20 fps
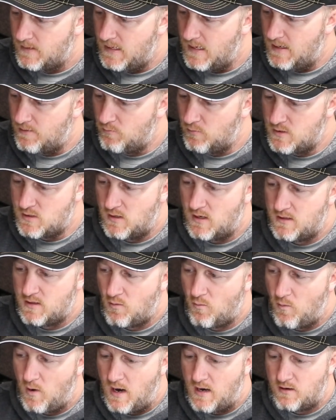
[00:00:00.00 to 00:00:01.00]
And when you're on
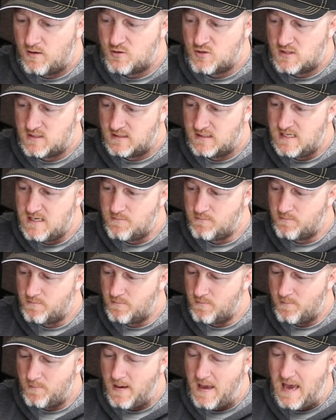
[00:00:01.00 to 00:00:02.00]
the water, just keep
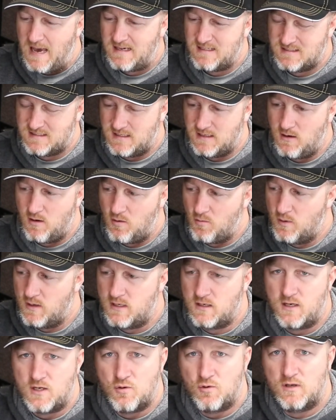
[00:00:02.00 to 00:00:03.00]
maxing out what
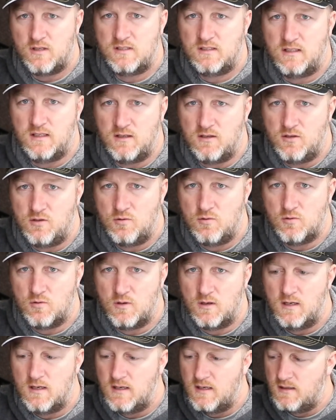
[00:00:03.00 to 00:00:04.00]
your units can
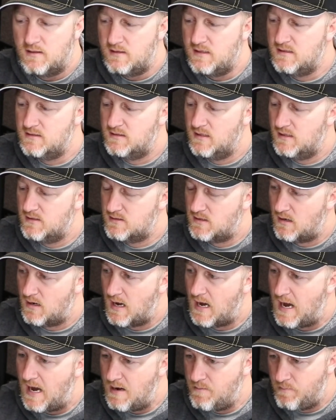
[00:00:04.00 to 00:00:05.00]
do. These things are
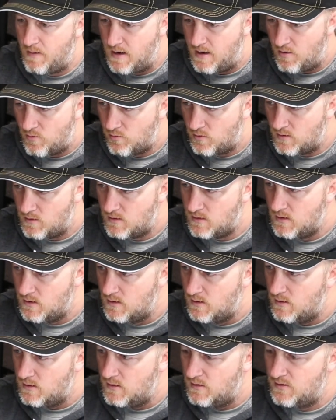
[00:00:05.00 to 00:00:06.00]
high powered.
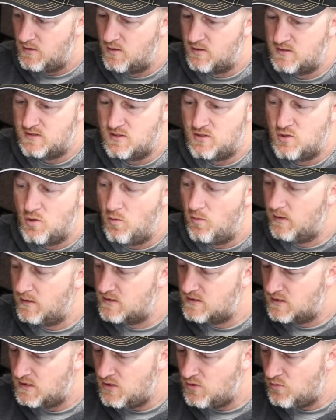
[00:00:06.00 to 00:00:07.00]
There's no
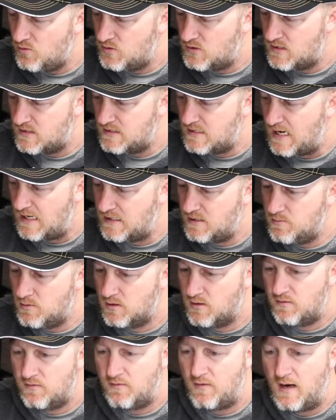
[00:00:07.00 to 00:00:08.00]
excuses not to be
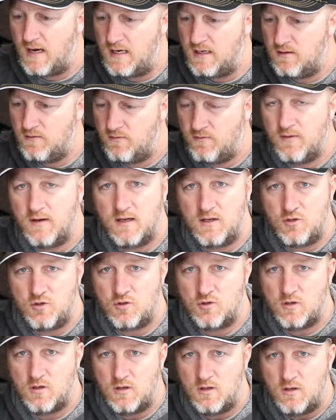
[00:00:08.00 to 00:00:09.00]
able to find
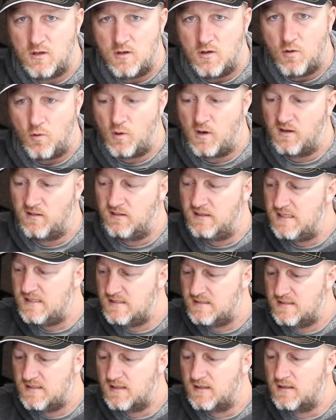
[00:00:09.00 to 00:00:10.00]
fish, or at
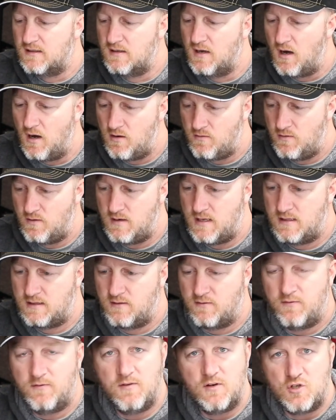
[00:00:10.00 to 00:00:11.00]
least the cover that
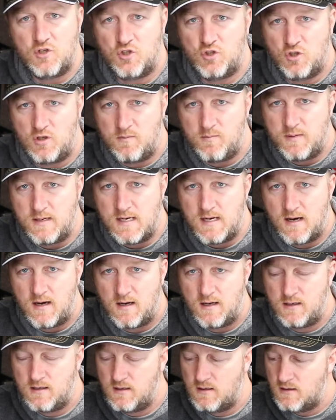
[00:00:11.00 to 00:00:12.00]
the fish should be
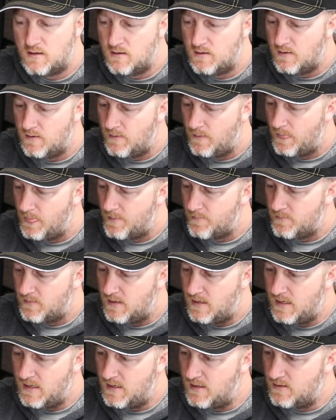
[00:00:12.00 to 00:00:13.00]
on,
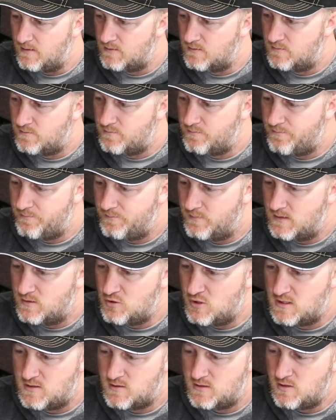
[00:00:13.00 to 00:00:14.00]
and
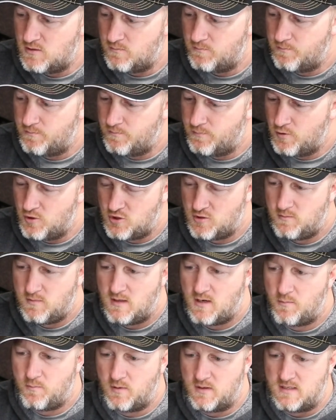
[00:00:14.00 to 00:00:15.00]
just push them to
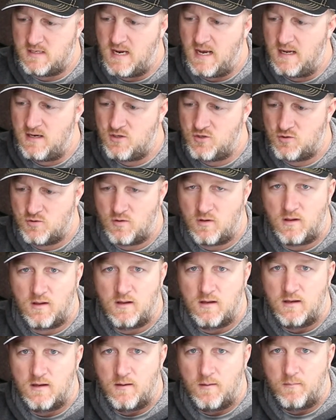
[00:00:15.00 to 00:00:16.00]
their
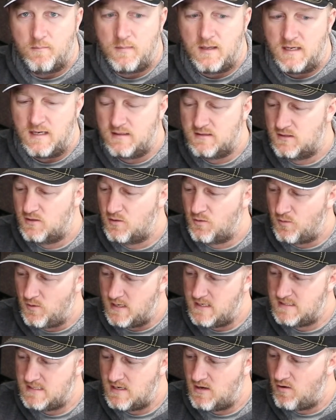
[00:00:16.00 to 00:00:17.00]
potential. I mean, it's
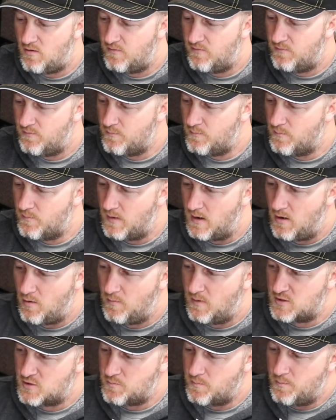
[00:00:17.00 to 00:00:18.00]
crazy how
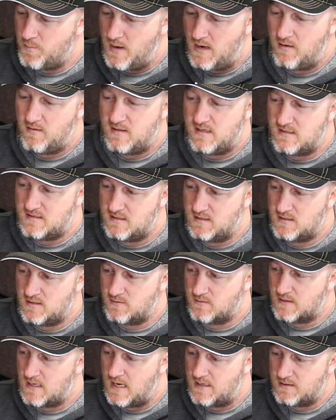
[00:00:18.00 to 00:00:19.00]
much better these things
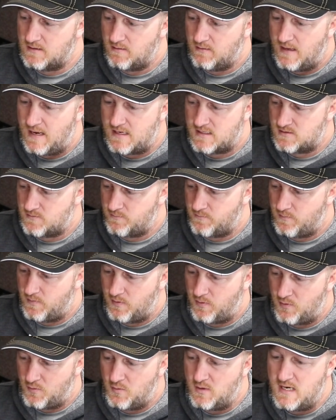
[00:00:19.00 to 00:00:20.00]
have gotten the last
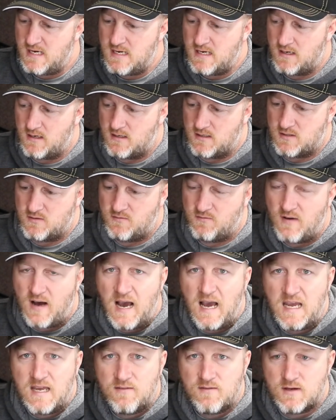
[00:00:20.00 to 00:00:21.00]
3 years,
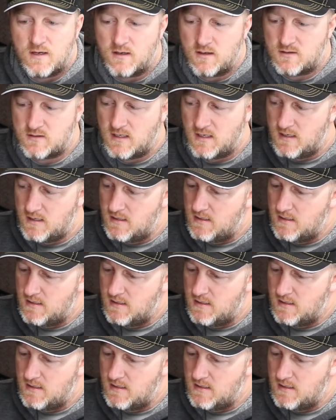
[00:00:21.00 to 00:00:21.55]
5 years.